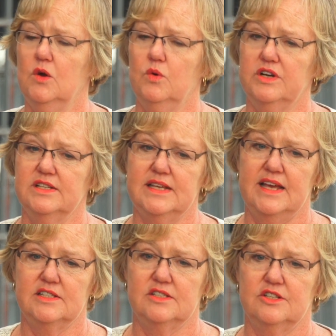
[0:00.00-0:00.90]
where
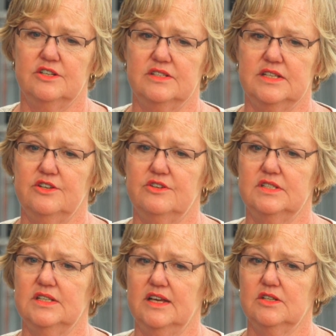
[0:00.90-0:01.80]
disasters
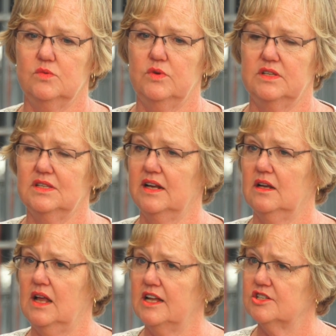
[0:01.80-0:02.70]
intersect with
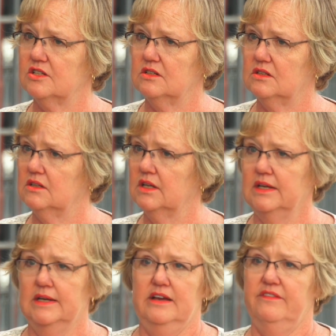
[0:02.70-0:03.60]
technological
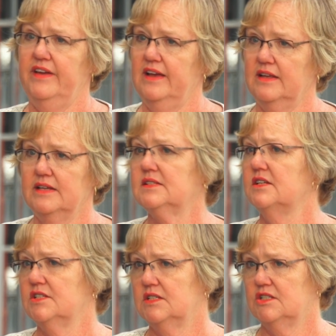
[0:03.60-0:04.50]
failings,
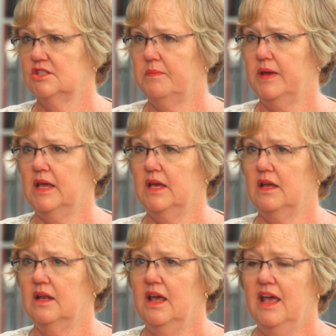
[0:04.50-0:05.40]
such as in Japan.